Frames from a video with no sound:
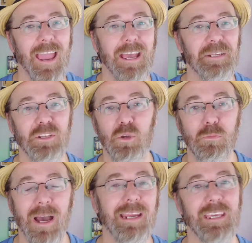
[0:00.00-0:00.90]
And you
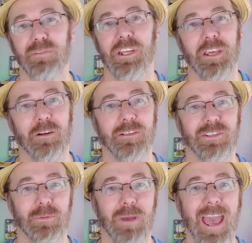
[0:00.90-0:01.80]
might even hear
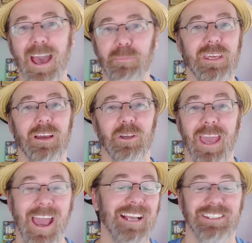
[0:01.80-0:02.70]
some happy
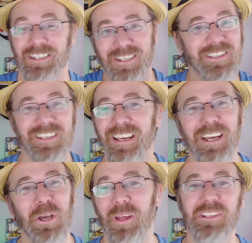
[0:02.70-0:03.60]
accidents
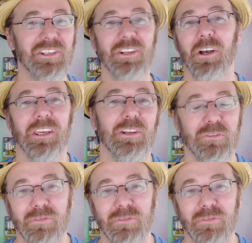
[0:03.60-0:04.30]
that snuck in the